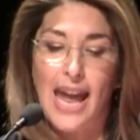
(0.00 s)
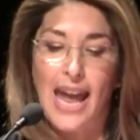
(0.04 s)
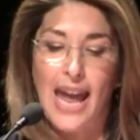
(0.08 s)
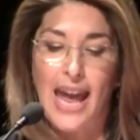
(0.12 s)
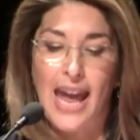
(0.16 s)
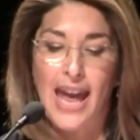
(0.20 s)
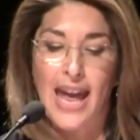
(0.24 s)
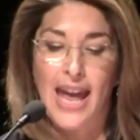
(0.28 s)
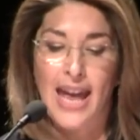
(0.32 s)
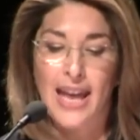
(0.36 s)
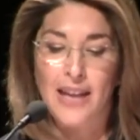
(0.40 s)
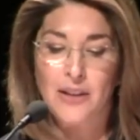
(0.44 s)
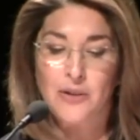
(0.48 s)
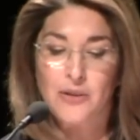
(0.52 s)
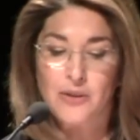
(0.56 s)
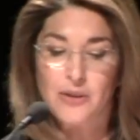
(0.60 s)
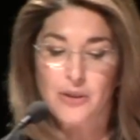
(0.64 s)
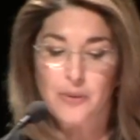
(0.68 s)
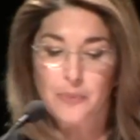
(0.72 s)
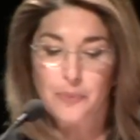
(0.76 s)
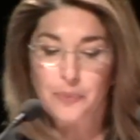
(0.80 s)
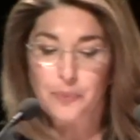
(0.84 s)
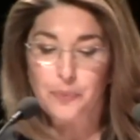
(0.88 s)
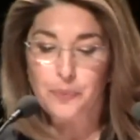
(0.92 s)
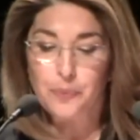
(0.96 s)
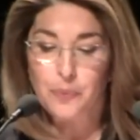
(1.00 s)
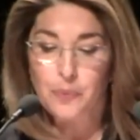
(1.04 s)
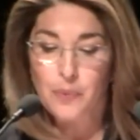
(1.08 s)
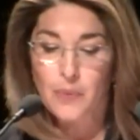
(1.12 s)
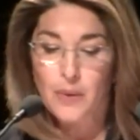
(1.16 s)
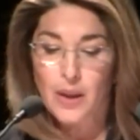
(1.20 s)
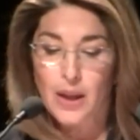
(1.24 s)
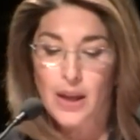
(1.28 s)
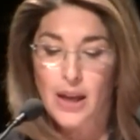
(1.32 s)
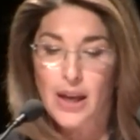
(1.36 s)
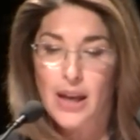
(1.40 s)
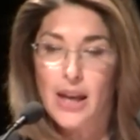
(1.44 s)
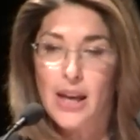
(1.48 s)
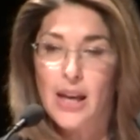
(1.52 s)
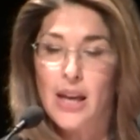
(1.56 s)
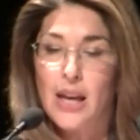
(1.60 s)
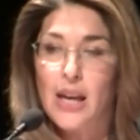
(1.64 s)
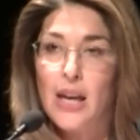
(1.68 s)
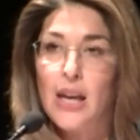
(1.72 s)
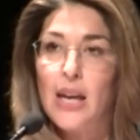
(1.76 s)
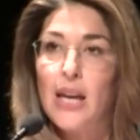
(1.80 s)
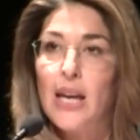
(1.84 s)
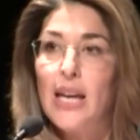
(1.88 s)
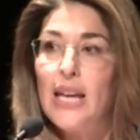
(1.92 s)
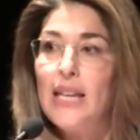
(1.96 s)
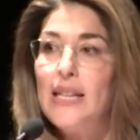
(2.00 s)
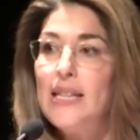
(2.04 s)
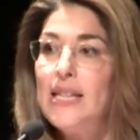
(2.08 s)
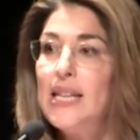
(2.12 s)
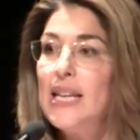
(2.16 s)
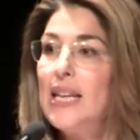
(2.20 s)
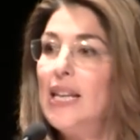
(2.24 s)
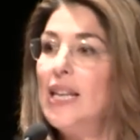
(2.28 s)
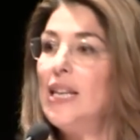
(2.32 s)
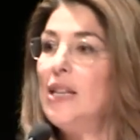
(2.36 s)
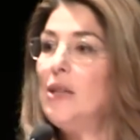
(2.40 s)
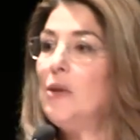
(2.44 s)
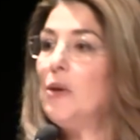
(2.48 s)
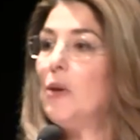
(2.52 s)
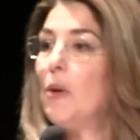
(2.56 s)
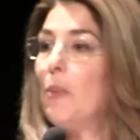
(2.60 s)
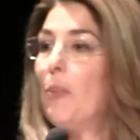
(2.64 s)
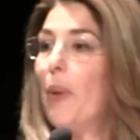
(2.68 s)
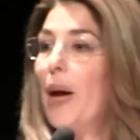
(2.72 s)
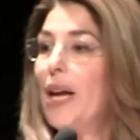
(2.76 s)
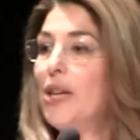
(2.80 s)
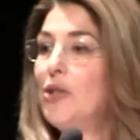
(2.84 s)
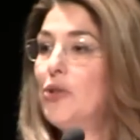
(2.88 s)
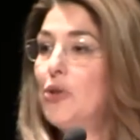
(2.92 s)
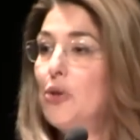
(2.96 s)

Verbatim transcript: And indeed, by